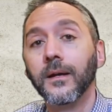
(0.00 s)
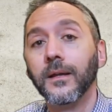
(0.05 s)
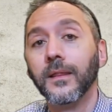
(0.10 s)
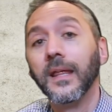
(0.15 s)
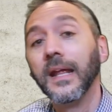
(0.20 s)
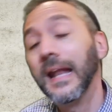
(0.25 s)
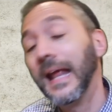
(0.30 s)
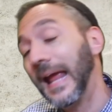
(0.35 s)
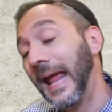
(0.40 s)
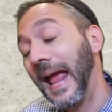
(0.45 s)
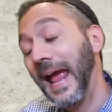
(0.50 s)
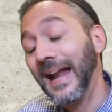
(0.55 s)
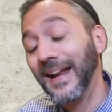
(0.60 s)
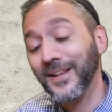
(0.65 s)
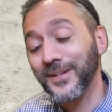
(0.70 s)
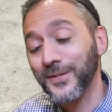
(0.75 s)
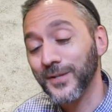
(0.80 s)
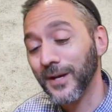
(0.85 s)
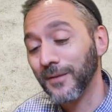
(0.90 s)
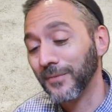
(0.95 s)
Then I
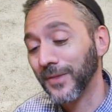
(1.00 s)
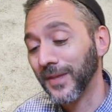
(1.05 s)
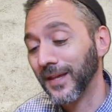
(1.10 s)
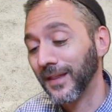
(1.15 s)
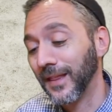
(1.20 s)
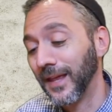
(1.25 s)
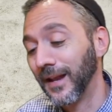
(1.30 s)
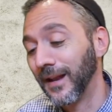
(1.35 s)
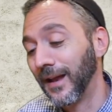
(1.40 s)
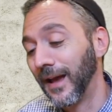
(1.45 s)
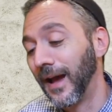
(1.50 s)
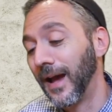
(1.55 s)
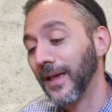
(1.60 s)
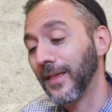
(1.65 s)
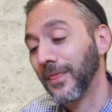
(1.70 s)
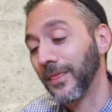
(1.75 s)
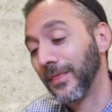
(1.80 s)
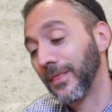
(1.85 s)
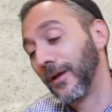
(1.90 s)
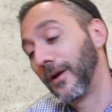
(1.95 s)
added something that
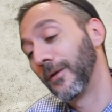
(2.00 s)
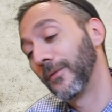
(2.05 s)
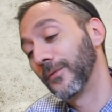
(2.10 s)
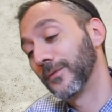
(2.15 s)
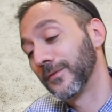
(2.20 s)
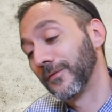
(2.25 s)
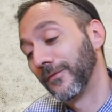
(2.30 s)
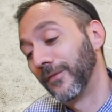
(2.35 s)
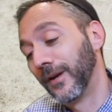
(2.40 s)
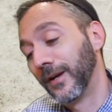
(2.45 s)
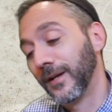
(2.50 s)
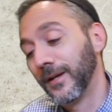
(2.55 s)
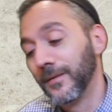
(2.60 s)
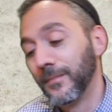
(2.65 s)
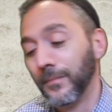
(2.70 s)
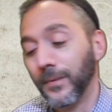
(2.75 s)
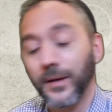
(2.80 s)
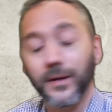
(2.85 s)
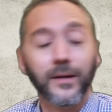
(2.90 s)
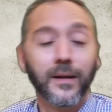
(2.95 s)
I thought was funny,
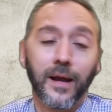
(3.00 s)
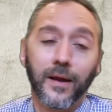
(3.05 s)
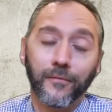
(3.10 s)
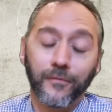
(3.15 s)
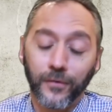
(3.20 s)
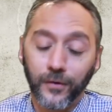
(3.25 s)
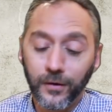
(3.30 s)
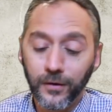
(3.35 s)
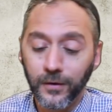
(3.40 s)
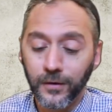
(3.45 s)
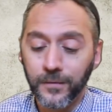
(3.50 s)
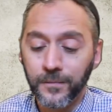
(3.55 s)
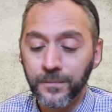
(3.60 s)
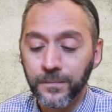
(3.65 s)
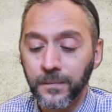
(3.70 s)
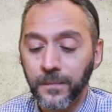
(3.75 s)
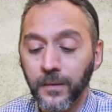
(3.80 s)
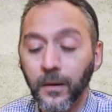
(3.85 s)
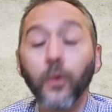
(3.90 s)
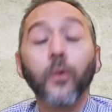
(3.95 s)
but not for her.
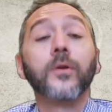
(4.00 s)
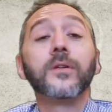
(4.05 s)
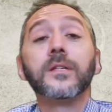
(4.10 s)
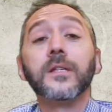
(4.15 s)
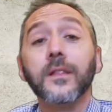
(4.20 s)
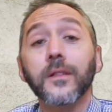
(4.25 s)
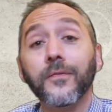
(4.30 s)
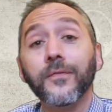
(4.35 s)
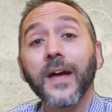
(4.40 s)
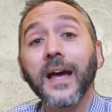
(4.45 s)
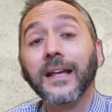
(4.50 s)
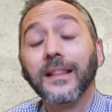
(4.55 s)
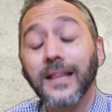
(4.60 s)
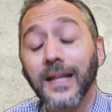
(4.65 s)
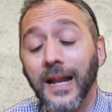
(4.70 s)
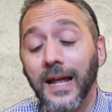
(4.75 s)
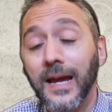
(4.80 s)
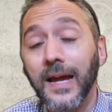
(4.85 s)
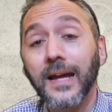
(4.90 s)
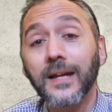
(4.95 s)
Or is it the fact
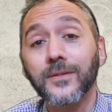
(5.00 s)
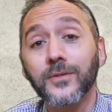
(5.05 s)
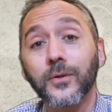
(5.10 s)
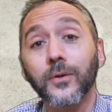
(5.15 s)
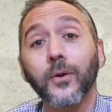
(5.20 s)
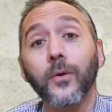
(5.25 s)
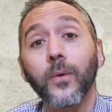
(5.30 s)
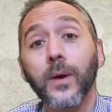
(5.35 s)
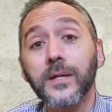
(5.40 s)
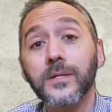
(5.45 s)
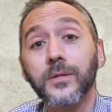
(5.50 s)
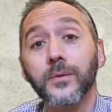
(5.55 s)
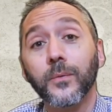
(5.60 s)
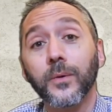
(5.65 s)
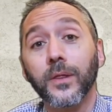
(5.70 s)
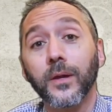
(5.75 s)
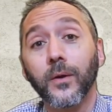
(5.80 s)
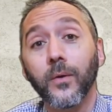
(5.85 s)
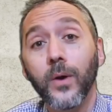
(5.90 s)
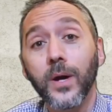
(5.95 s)
that I answered a question
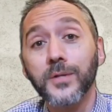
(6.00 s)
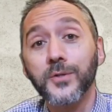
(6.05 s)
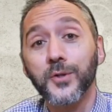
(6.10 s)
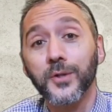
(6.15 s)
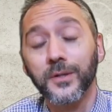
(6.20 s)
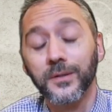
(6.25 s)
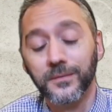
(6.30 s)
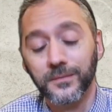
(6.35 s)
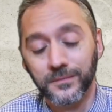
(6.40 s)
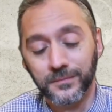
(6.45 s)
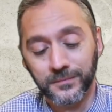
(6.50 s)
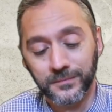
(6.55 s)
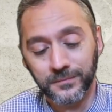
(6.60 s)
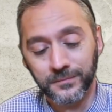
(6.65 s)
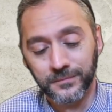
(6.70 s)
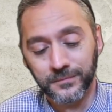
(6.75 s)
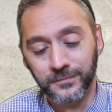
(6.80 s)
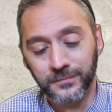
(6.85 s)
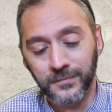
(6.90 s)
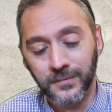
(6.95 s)
with a question?
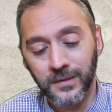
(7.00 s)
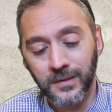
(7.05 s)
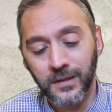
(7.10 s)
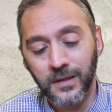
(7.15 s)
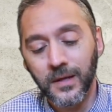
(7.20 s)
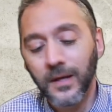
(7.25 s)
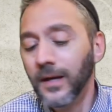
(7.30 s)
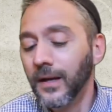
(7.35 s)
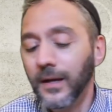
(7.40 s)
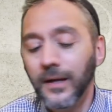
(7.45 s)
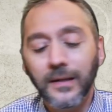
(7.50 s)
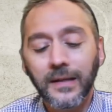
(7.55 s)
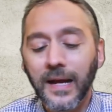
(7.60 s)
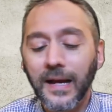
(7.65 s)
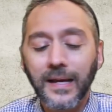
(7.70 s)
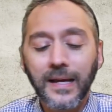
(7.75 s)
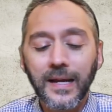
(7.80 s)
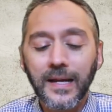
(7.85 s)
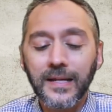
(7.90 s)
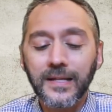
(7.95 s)

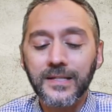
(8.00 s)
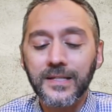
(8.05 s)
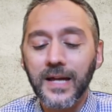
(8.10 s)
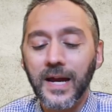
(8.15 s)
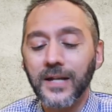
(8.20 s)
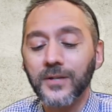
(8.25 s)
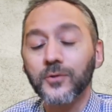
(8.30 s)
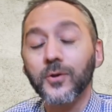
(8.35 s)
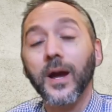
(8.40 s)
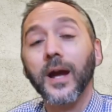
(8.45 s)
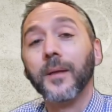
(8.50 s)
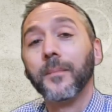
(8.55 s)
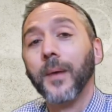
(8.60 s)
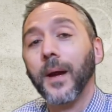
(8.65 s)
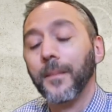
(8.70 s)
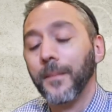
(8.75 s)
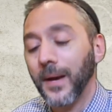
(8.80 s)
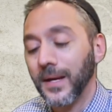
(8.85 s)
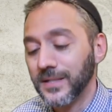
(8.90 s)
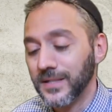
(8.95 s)
Not getting sidetracked
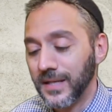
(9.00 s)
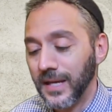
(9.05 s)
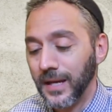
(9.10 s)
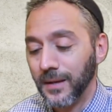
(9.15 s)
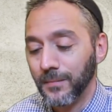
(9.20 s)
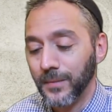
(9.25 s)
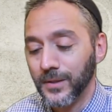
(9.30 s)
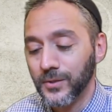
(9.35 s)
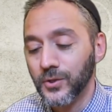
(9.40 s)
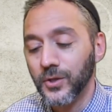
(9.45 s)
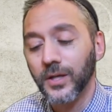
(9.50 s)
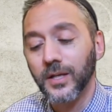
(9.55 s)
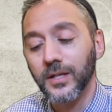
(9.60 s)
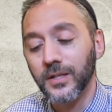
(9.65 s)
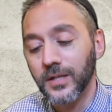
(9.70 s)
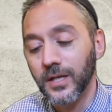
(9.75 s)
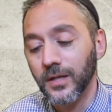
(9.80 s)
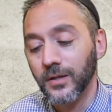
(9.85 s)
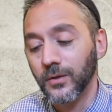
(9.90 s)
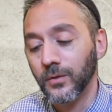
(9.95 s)
by my statement, she
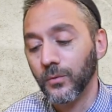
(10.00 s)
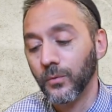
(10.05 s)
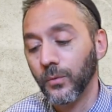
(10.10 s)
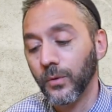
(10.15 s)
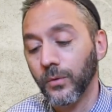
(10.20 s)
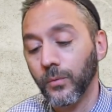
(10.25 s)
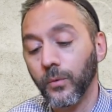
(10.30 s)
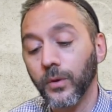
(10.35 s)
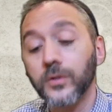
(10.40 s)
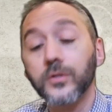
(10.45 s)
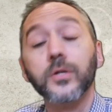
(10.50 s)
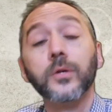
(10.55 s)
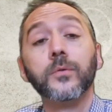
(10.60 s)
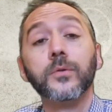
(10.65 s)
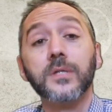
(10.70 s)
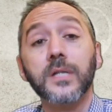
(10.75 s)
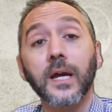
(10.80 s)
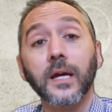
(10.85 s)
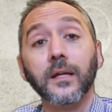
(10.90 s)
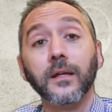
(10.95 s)
continued with where she
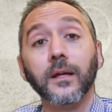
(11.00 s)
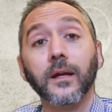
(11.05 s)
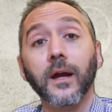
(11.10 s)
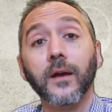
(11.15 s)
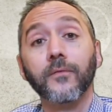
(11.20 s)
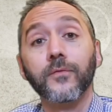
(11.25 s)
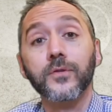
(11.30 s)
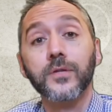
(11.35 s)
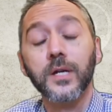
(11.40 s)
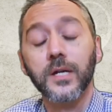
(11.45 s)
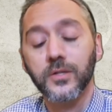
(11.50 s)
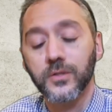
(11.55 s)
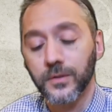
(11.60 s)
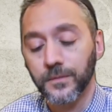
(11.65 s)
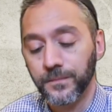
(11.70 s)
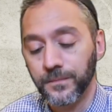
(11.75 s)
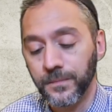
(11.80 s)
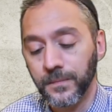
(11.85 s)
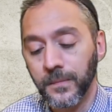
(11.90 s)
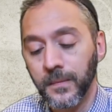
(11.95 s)
was taking the
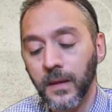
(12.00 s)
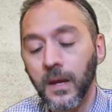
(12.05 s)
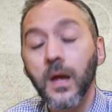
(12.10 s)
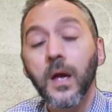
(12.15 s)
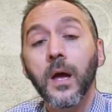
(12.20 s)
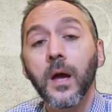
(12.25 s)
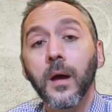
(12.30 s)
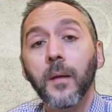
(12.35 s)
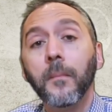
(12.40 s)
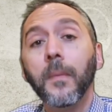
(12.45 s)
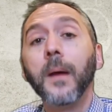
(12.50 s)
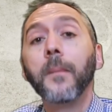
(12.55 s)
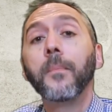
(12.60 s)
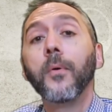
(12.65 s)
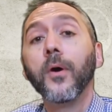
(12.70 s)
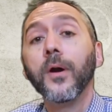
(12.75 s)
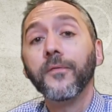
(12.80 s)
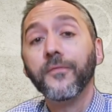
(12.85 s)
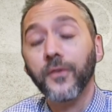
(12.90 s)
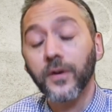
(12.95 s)
conversation. My
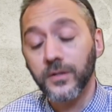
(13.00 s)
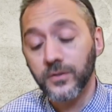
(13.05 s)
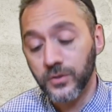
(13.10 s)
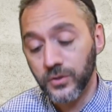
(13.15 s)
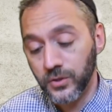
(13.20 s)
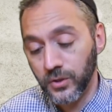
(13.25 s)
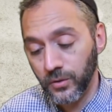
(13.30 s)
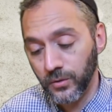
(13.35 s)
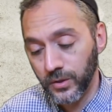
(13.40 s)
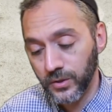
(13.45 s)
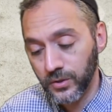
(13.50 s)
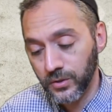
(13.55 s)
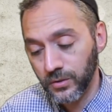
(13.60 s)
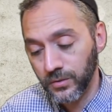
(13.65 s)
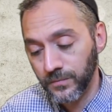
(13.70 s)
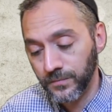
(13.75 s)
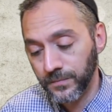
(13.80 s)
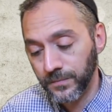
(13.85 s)
boyfriend's Jewish.